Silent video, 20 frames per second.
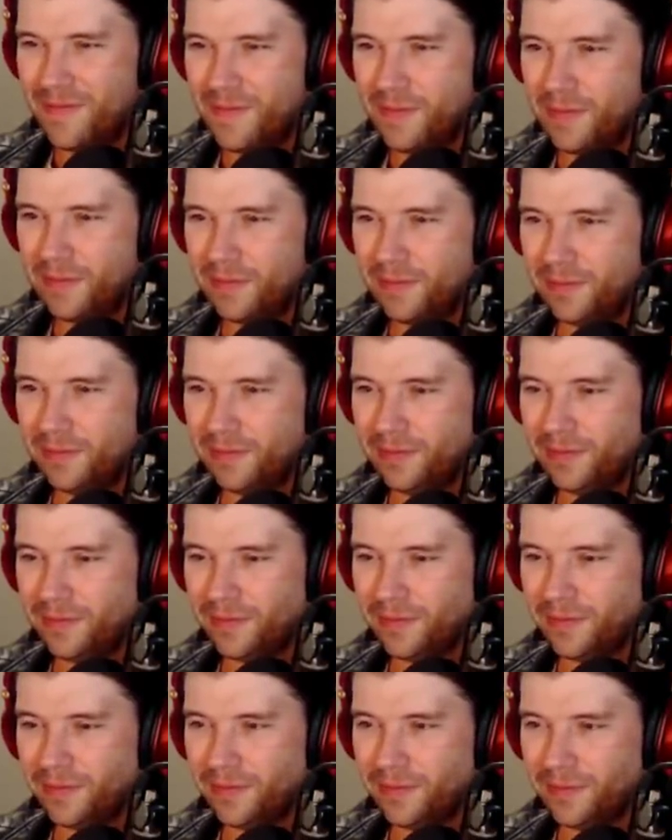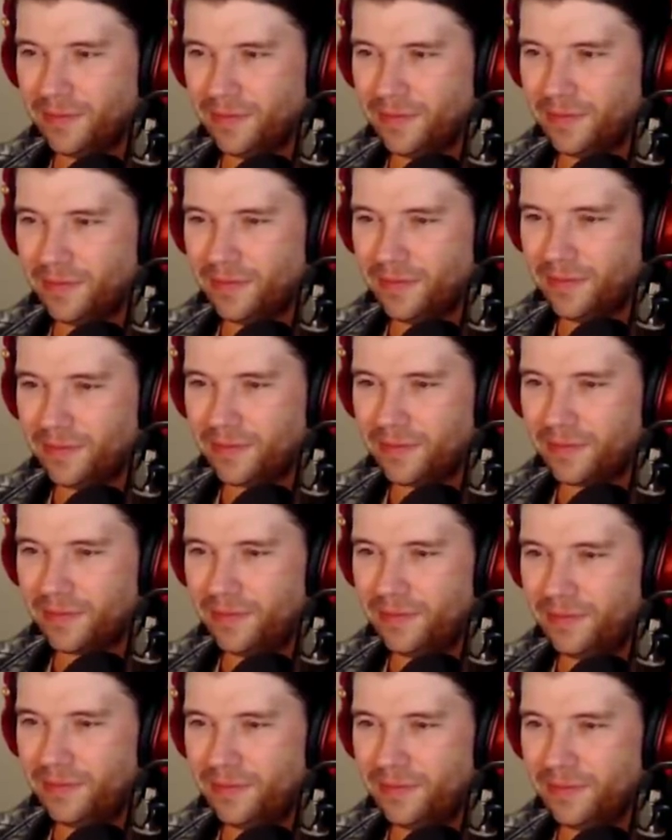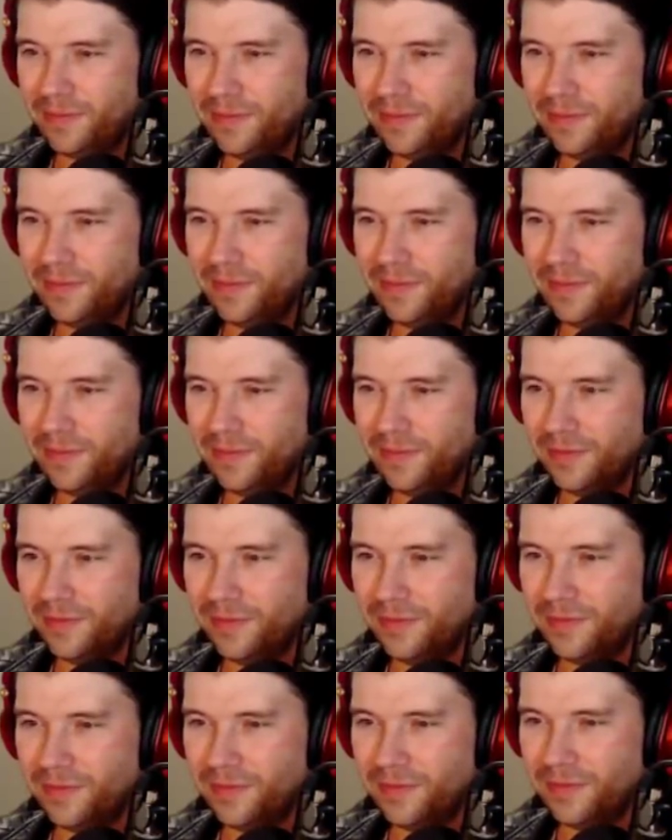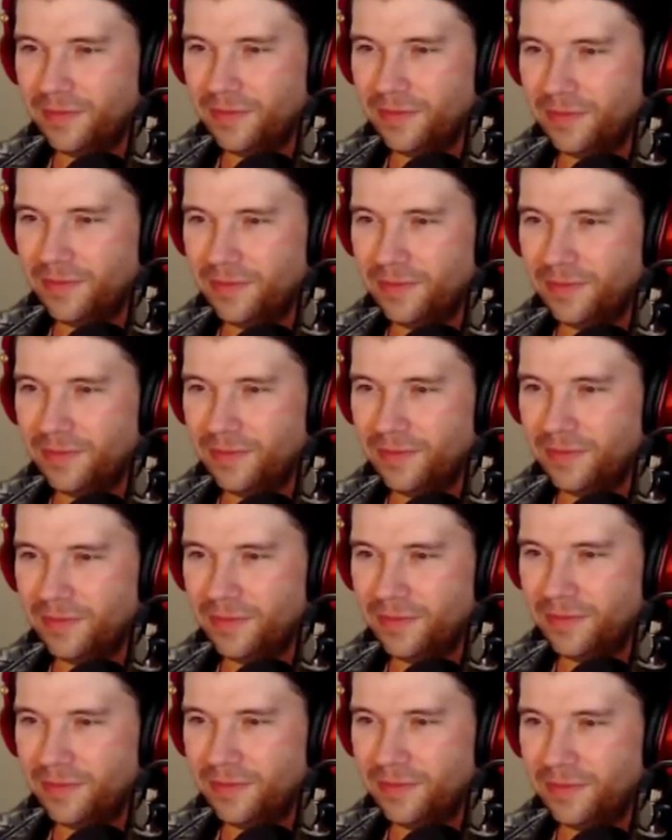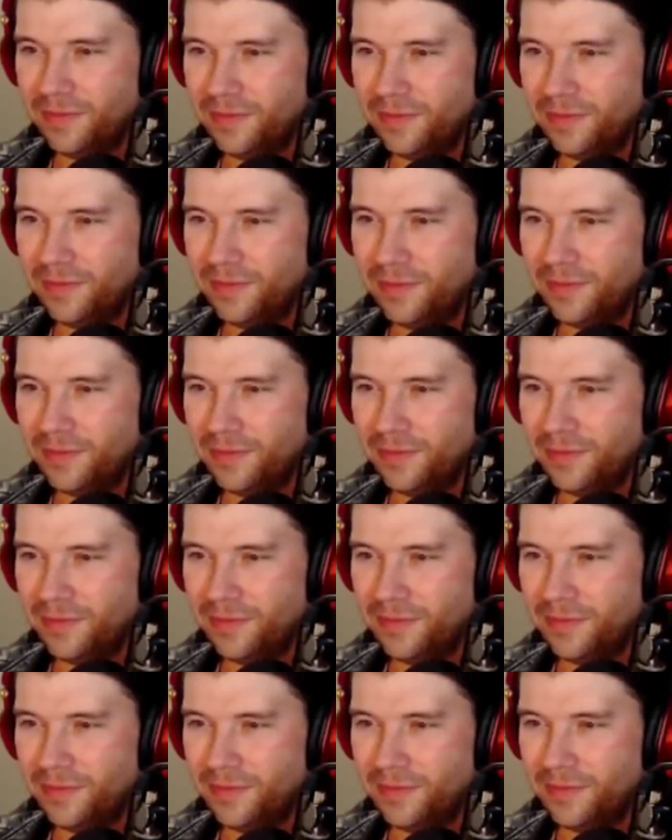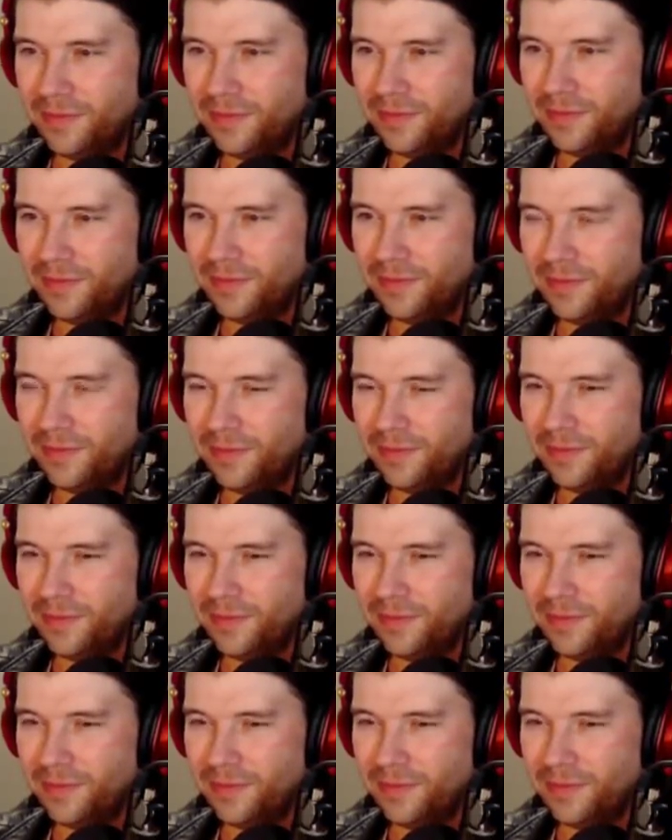The person shown says nothing.